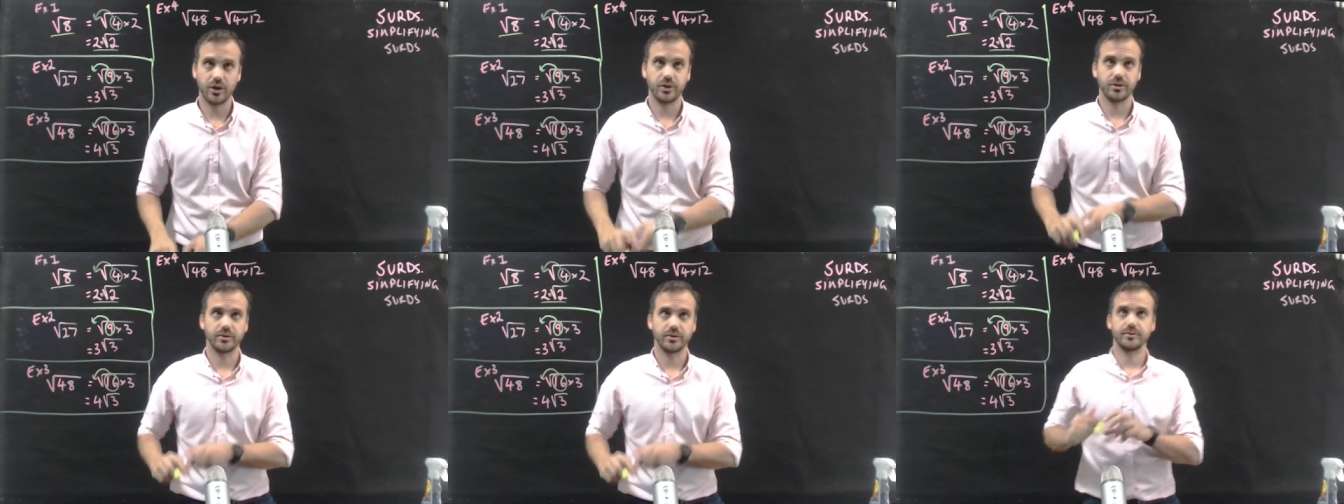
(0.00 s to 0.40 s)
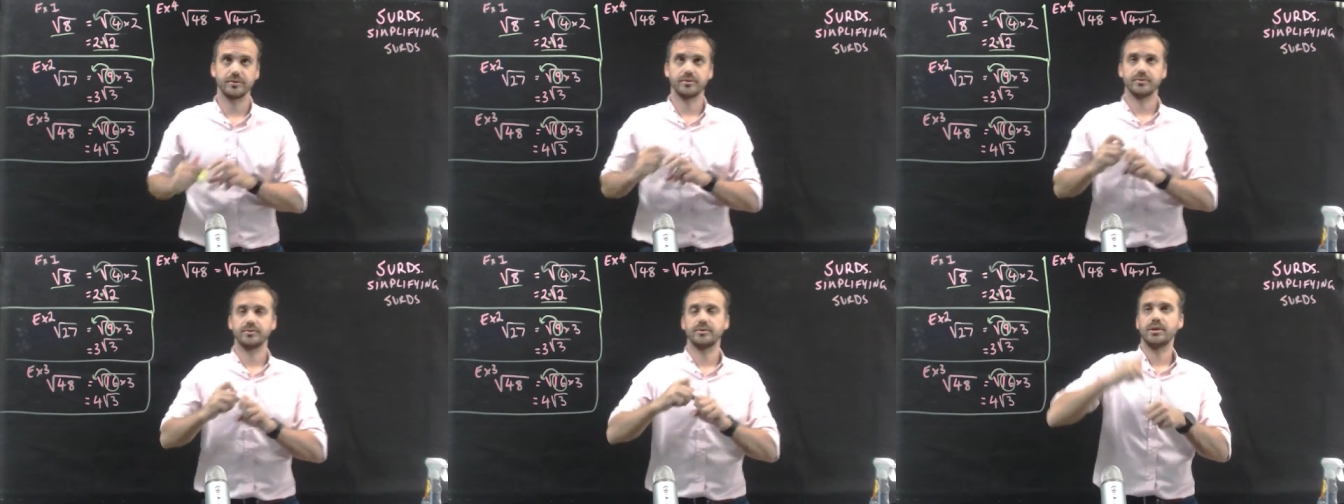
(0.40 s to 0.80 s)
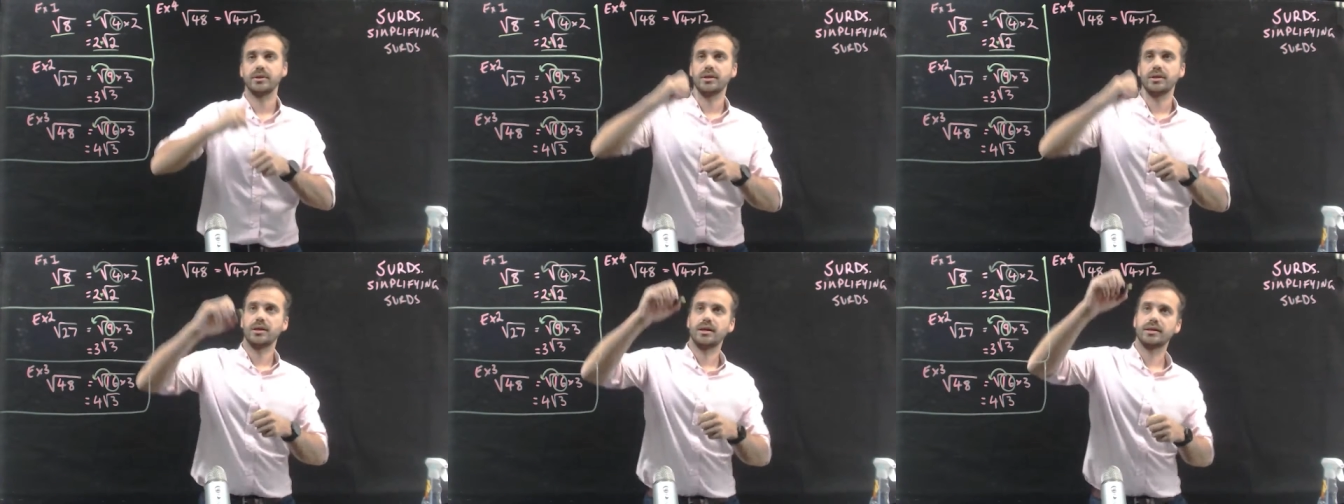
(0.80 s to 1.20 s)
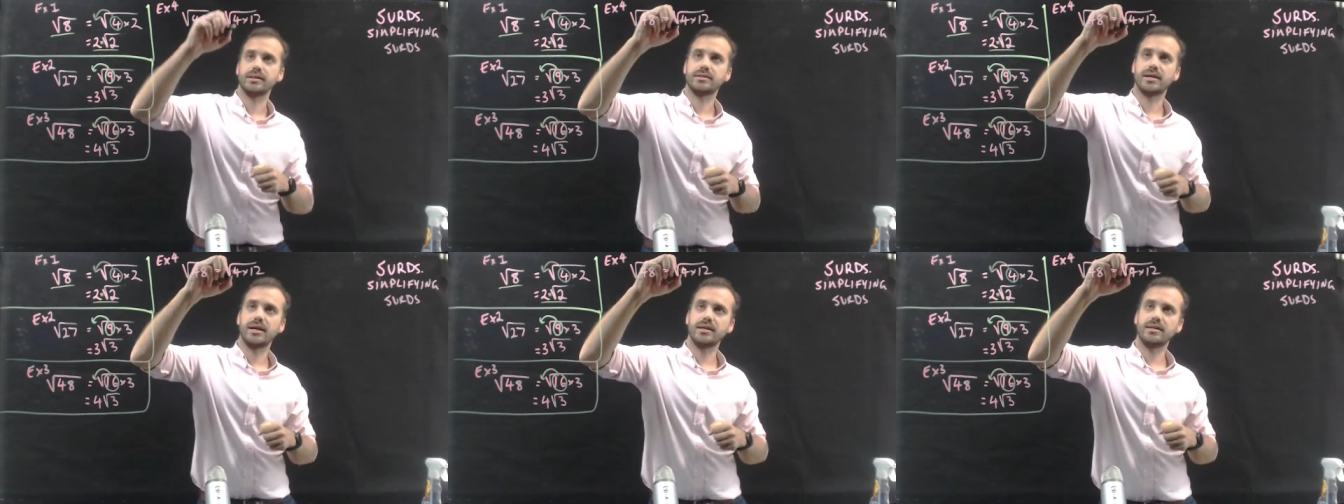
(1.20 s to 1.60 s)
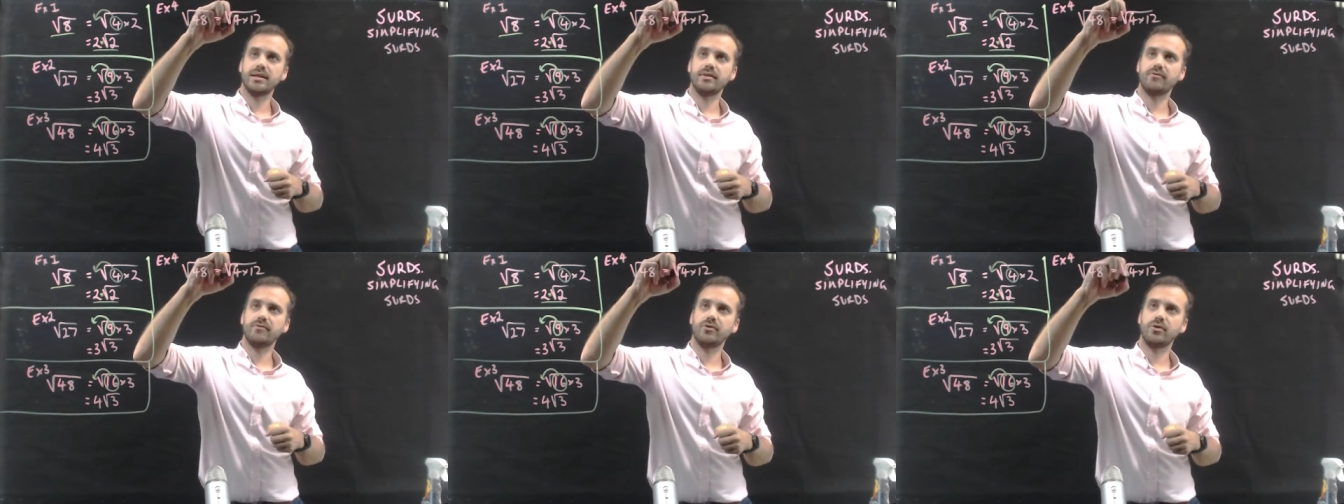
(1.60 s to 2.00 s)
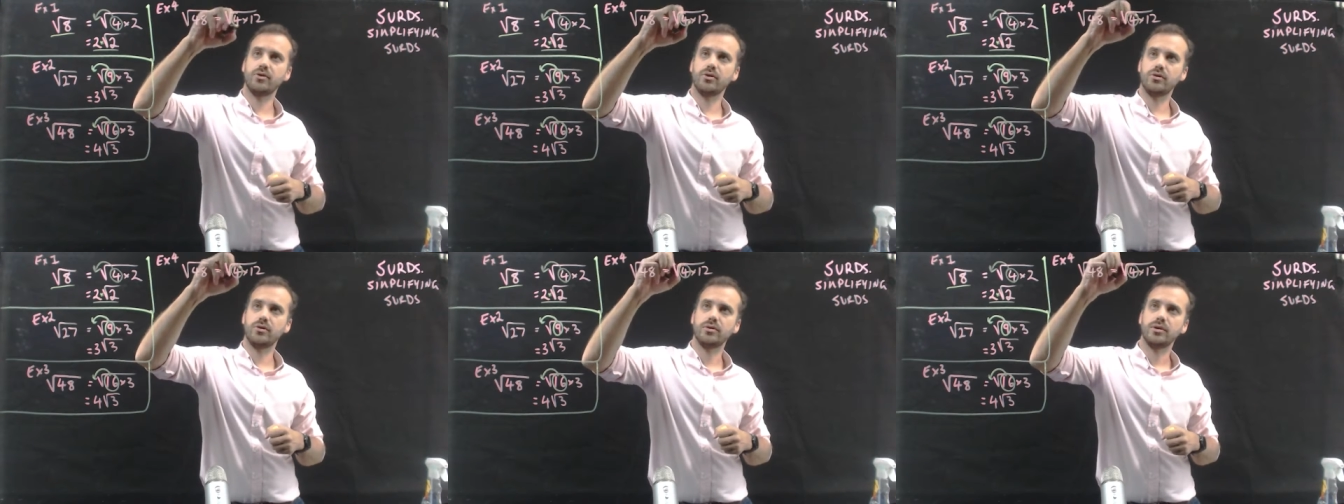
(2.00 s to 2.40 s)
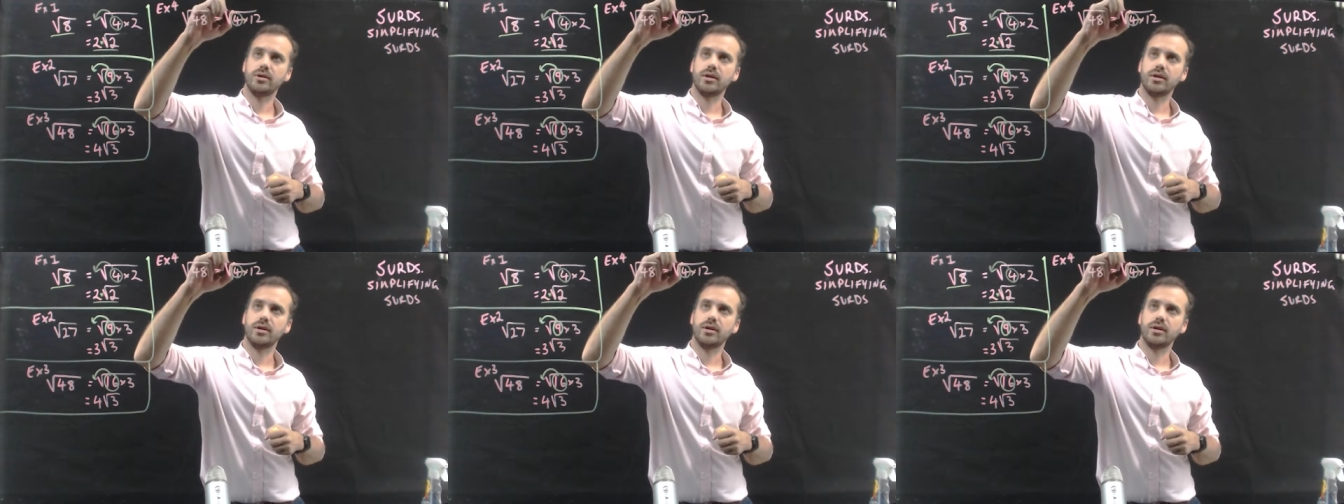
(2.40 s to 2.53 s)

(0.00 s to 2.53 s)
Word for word: I can take that 4,